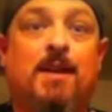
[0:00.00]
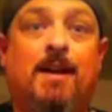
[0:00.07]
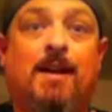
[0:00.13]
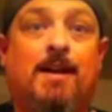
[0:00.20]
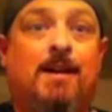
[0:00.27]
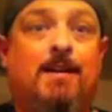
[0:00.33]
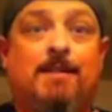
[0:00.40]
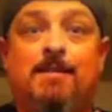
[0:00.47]

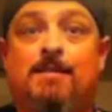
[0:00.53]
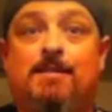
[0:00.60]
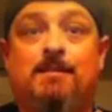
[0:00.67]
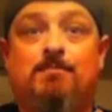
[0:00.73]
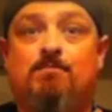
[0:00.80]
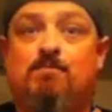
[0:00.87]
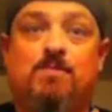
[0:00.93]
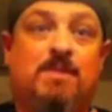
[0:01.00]

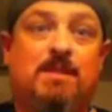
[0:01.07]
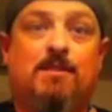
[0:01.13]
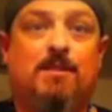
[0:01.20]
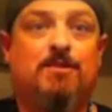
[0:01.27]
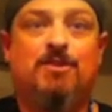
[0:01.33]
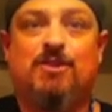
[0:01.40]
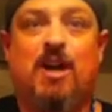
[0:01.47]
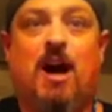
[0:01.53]
and did a
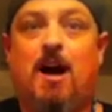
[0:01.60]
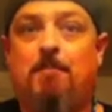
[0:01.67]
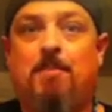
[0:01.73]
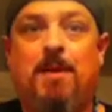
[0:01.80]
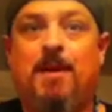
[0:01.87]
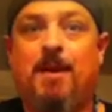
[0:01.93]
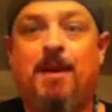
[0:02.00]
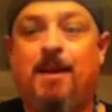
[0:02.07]
little
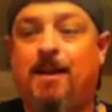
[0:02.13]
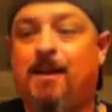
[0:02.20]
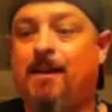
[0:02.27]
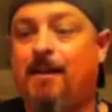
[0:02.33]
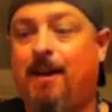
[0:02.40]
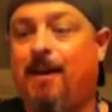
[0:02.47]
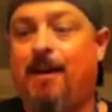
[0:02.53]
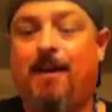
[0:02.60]

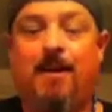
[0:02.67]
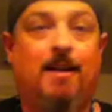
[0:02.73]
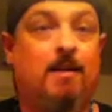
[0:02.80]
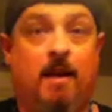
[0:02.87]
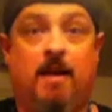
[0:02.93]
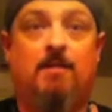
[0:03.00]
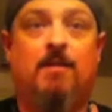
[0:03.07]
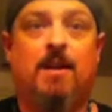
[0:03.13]
shopping,
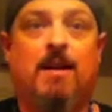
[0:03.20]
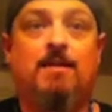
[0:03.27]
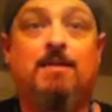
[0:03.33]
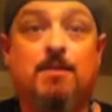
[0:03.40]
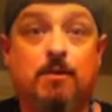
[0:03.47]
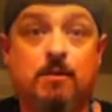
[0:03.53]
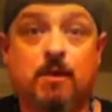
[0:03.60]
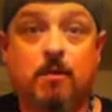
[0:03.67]
and even got to
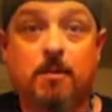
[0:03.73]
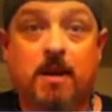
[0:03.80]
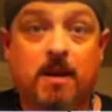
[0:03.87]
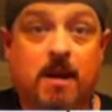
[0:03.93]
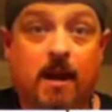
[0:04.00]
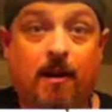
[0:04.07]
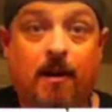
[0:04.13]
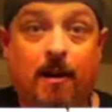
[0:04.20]
do a little bit of
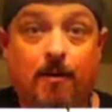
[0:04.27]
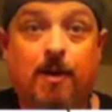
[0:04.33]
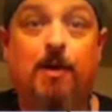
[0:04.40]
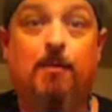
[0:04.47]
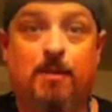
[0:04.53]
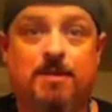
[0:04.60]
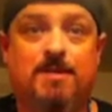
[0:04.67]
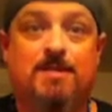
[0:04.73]

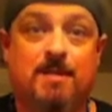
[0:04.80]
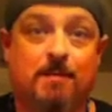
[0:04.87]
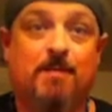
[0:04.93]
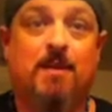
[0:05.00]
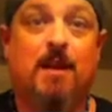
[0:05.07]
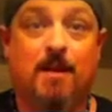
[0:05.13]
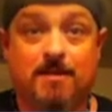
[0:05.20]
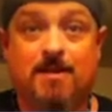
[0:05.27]
karaoke, which is
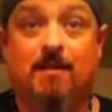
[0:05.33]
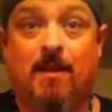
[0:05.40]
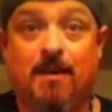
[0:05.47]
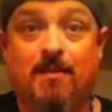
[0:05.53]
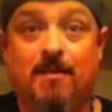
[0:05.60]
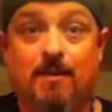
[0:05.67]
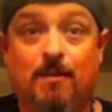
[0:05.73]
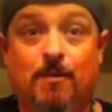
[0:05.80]
something else I
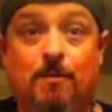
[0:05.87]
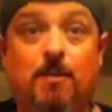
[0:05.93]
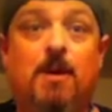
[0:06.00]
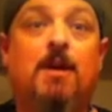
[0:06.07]
like to do